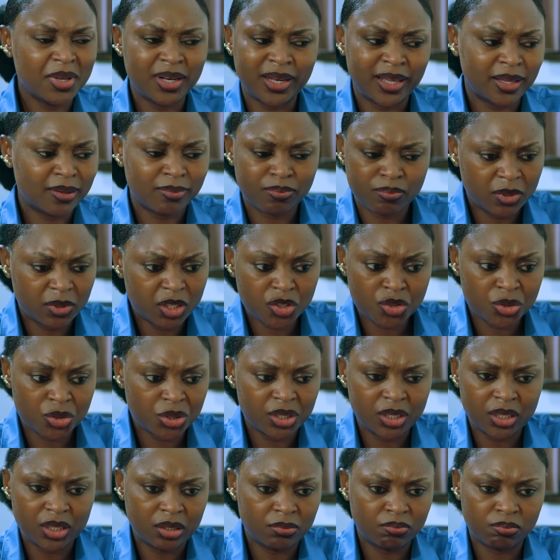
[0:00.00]
I mean like
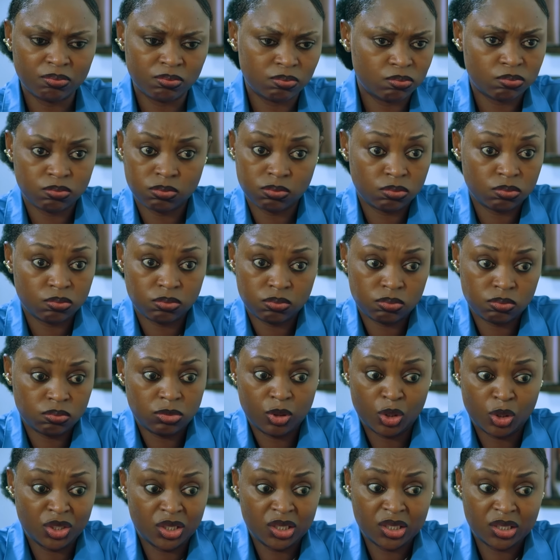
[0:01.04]
literally
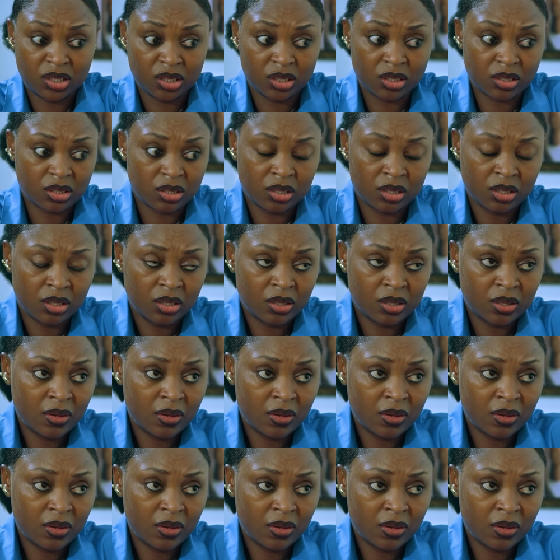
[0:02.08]
logistics.